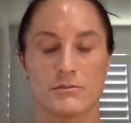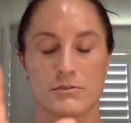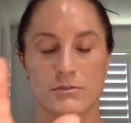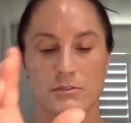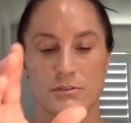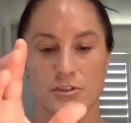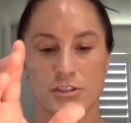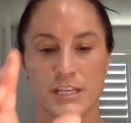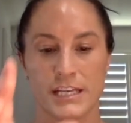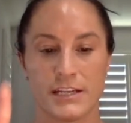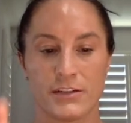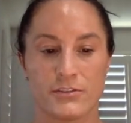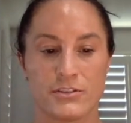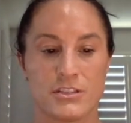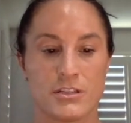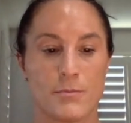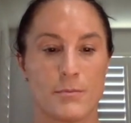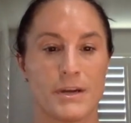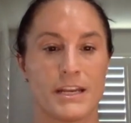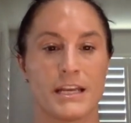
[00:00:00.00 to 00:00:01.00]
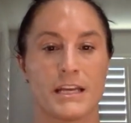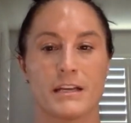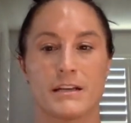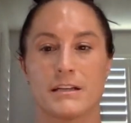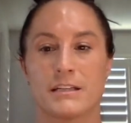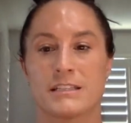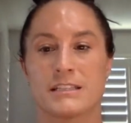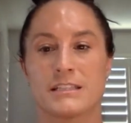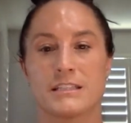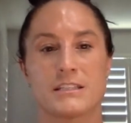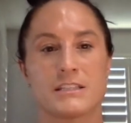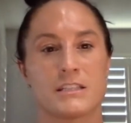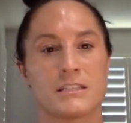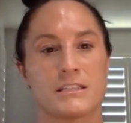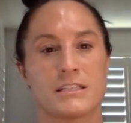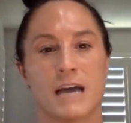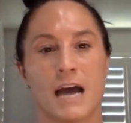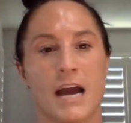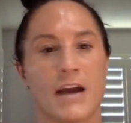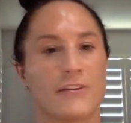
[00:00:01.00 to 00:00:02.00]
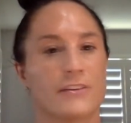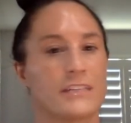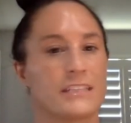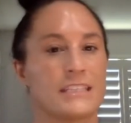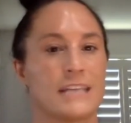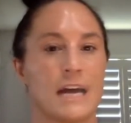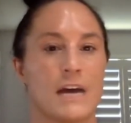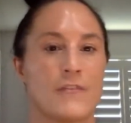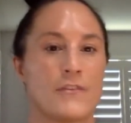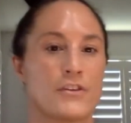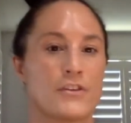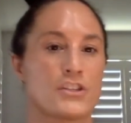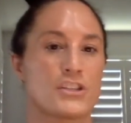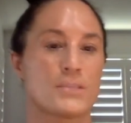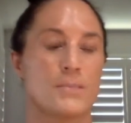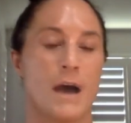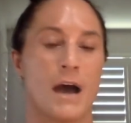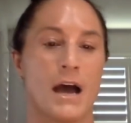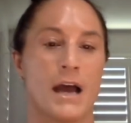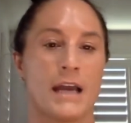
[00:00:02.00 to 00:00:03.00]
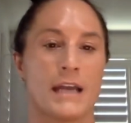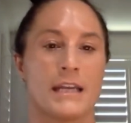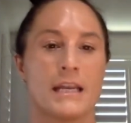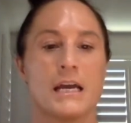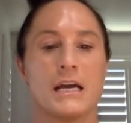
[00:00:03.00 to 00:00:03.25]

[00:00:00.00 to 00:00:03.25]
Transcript: needle somebody in, entirely down their spine,